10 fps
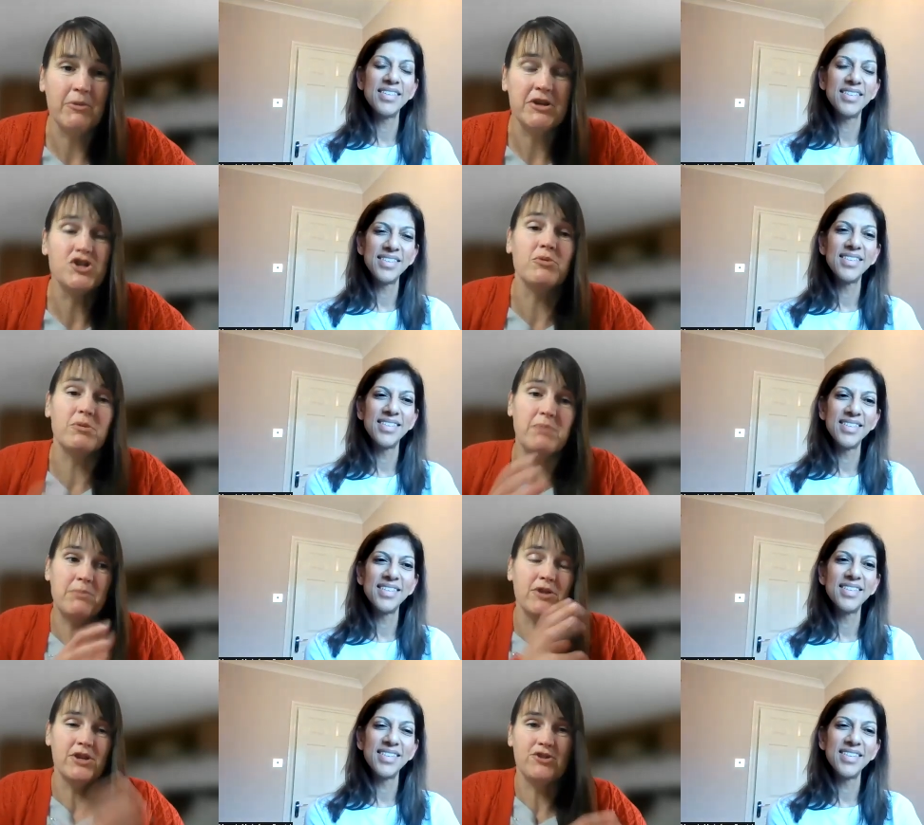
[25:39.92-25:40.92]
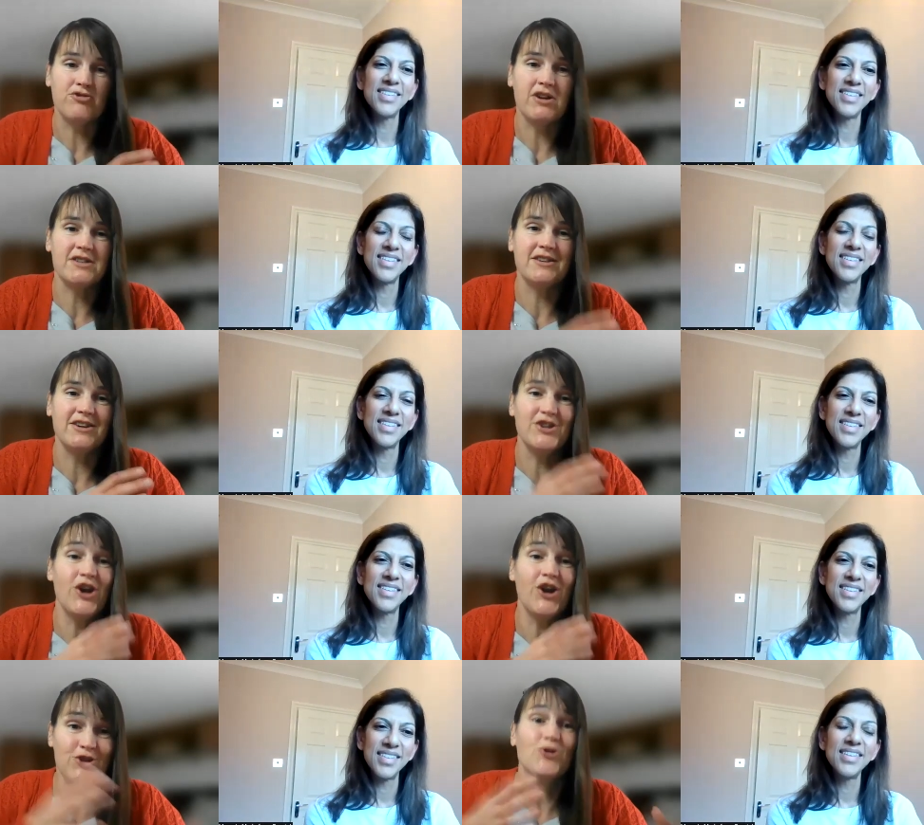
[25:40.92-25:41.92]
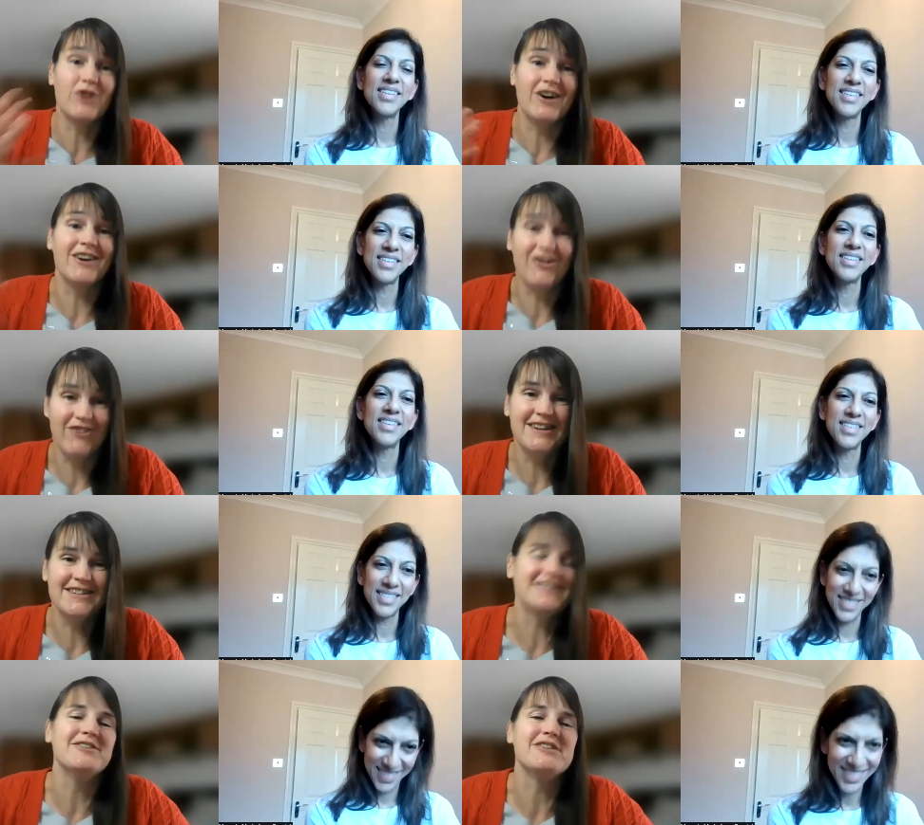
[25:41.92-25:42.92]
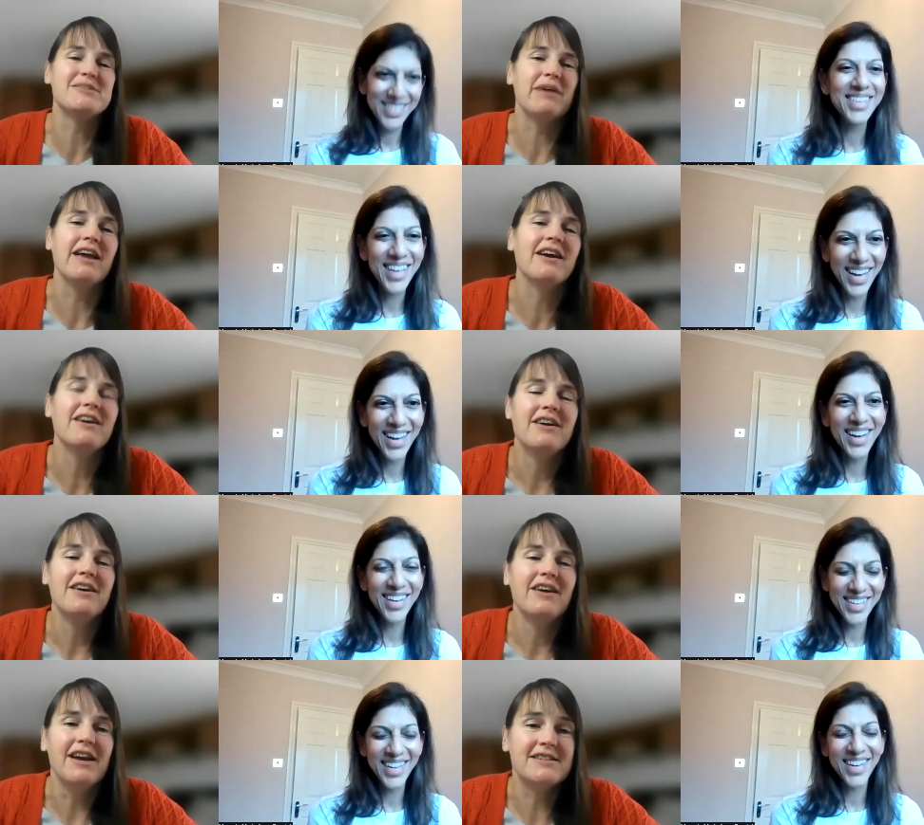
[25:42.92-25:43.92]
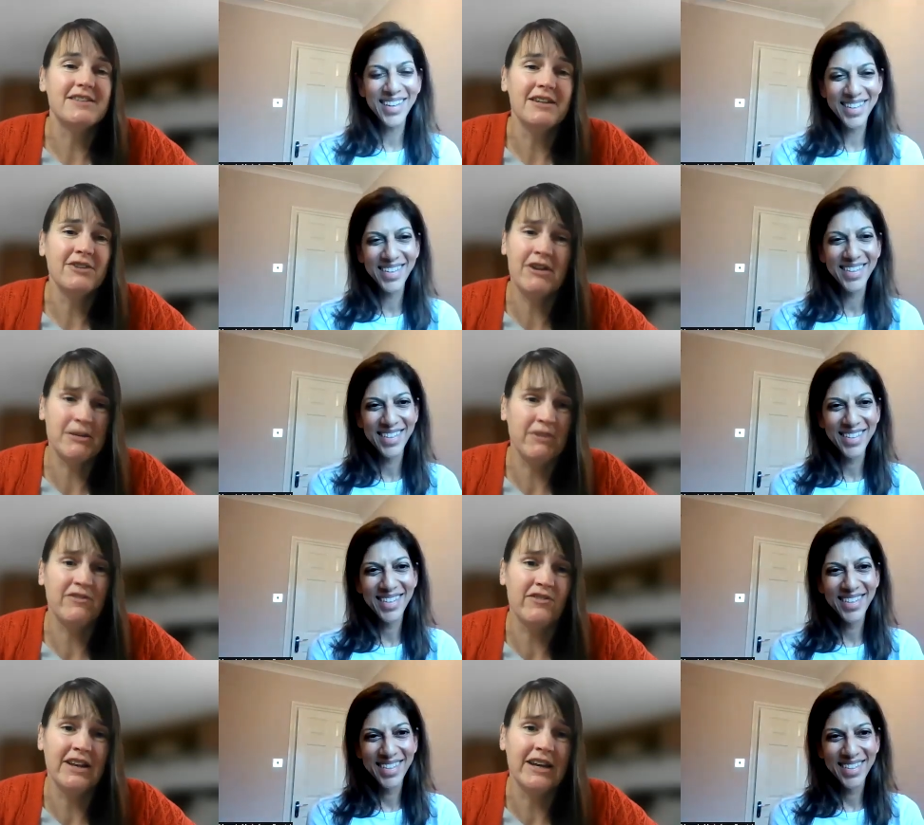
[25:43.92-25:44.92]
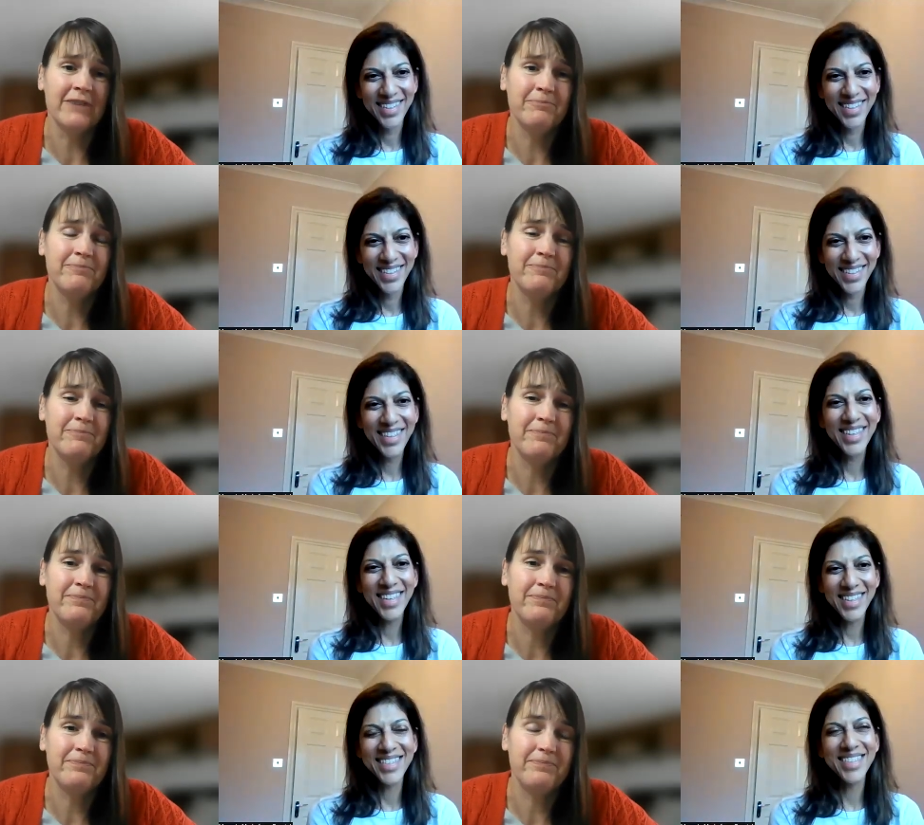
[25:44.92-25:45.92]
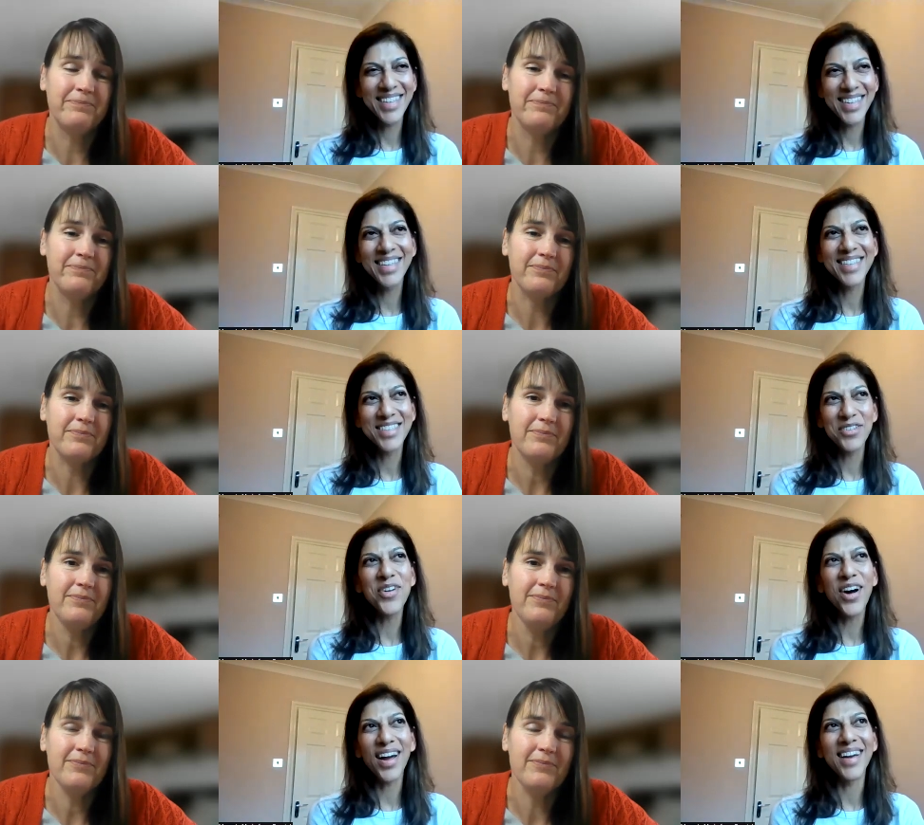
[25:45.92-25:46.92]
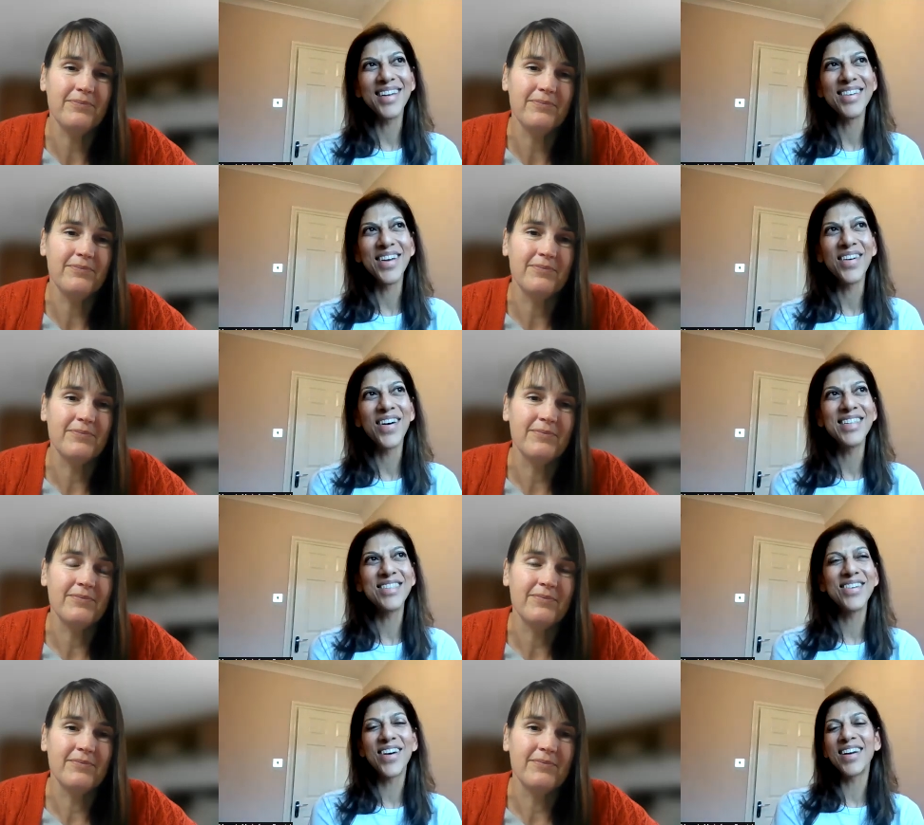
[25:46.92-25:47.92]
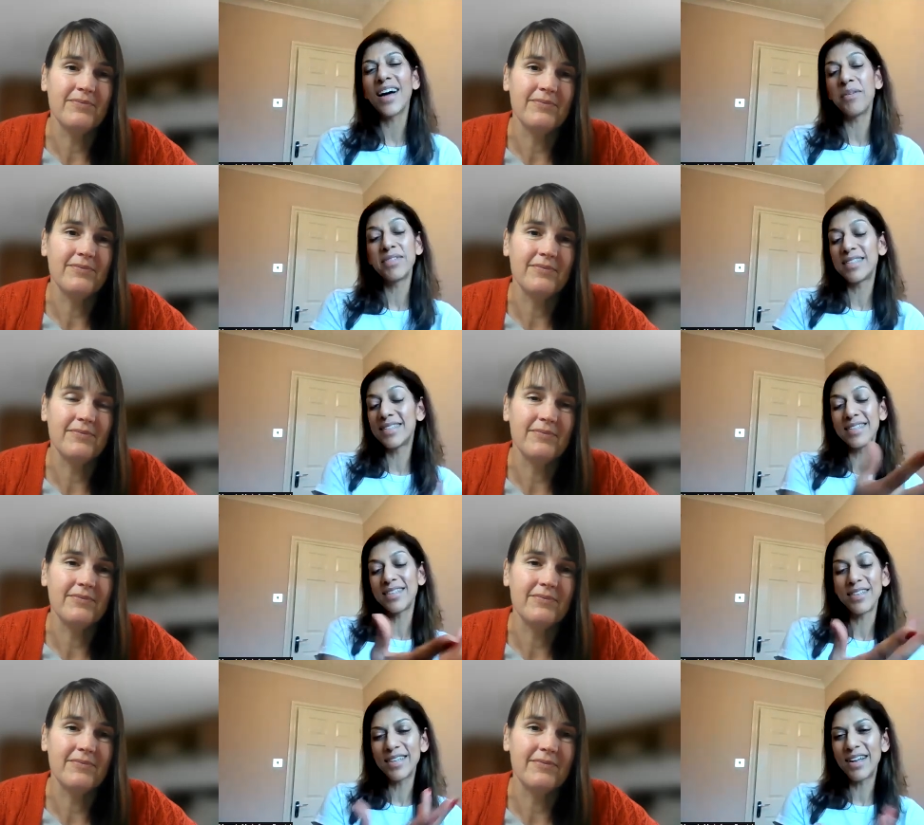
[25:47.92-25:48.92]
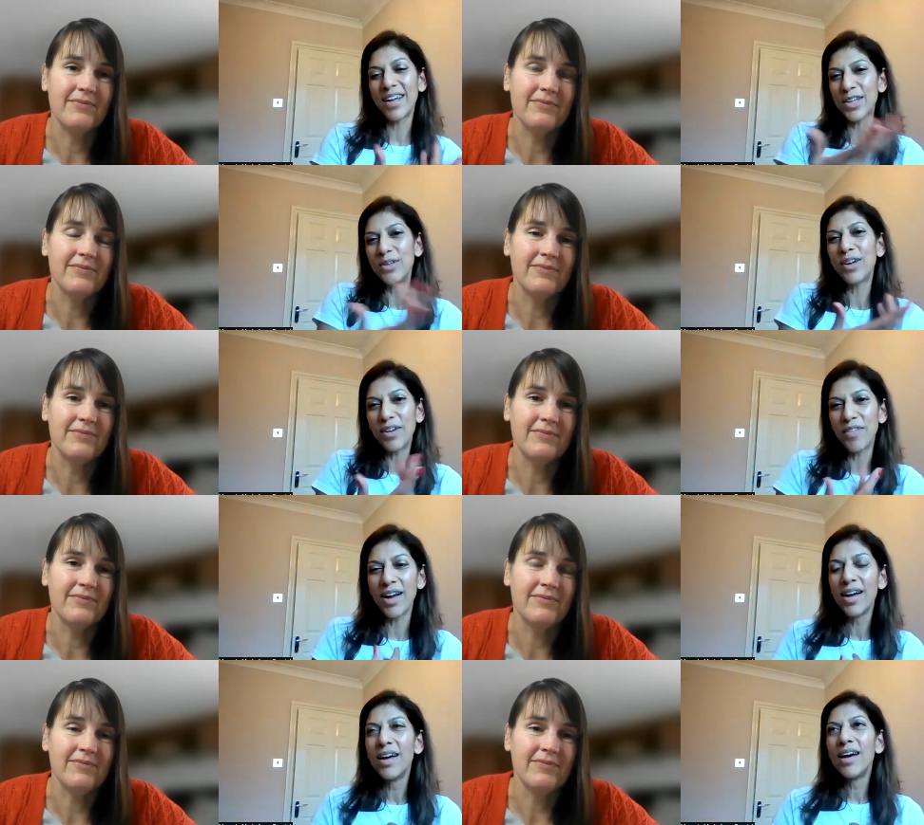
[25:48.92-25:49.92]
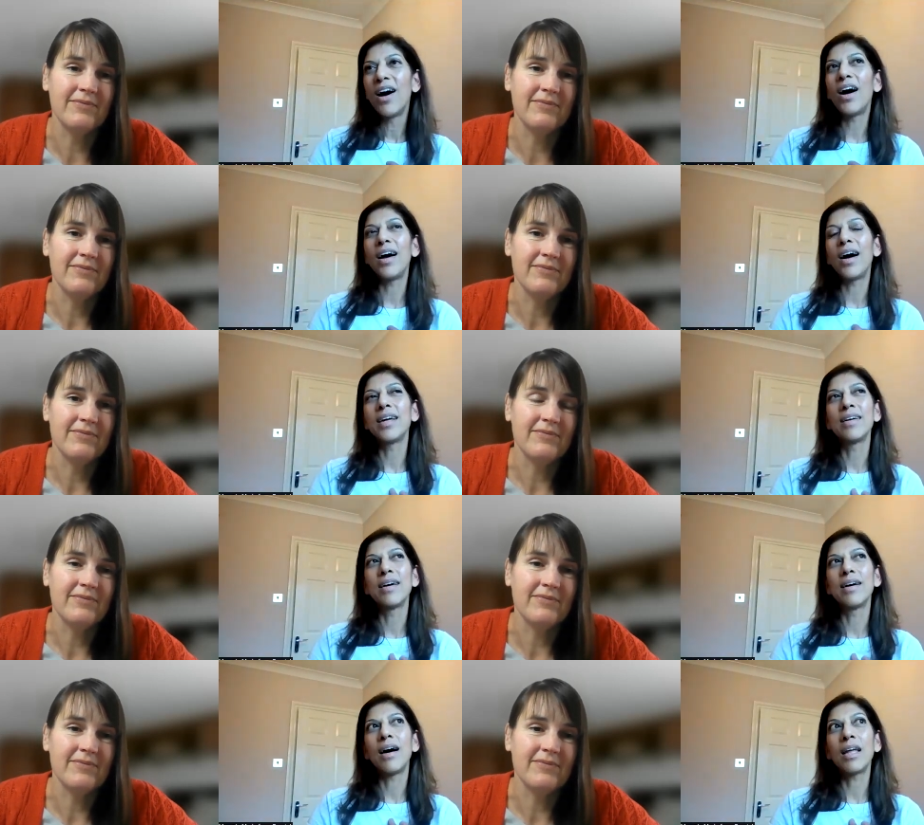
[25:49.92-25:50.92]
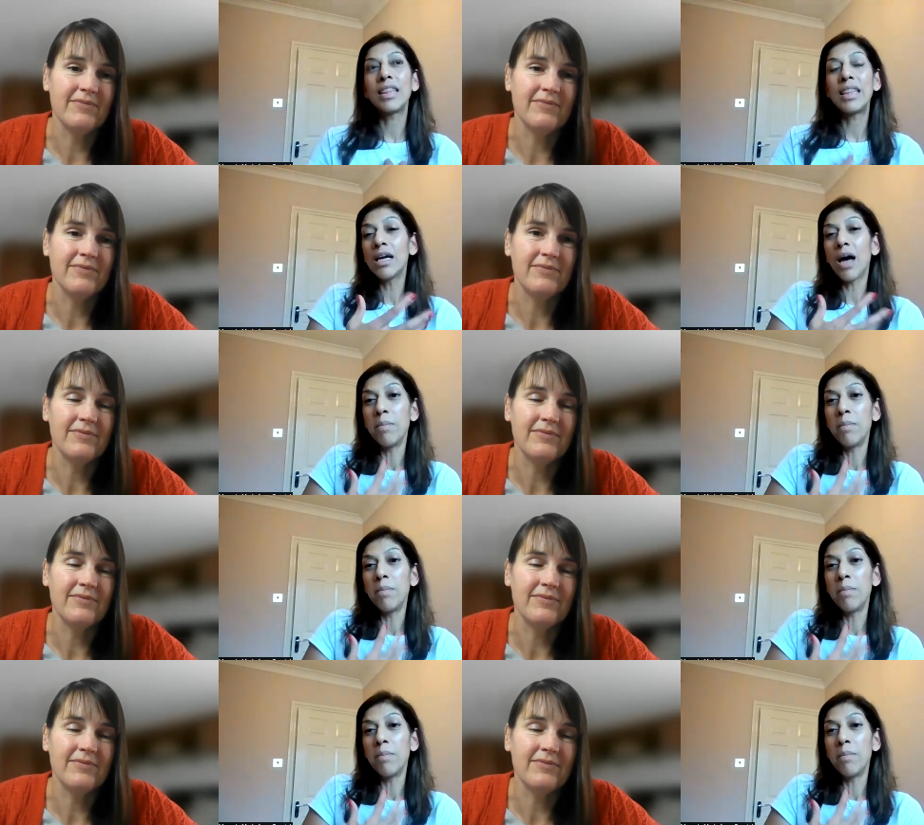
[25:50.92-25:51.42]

Speaker 1: and when you do it with people that you trust that are your kind of crazy, so to speak, yeah, yeah. it's incredibly fulfilling.
Speaker 2: It is. It is. You're right. You know, I do. I, I would like you kind of. I I, I, I think